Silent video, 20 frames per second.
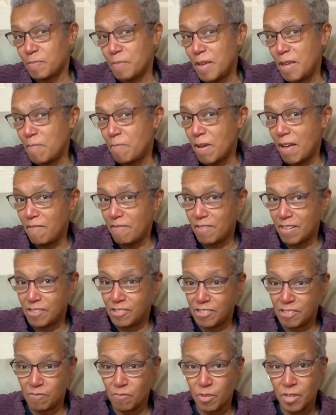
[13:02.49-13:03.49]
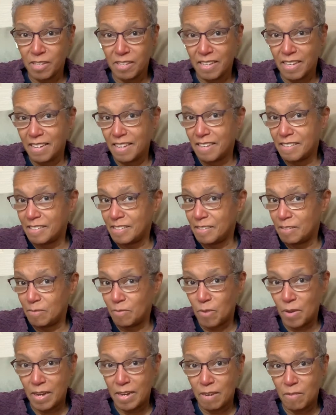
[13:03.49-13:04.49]
me my vision really isn't
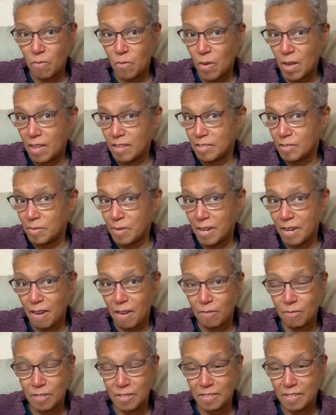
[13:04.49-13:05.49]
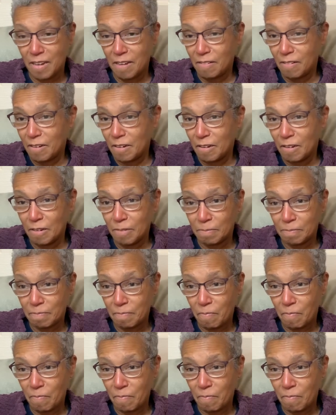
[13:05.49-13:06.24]
what it was when I was younger.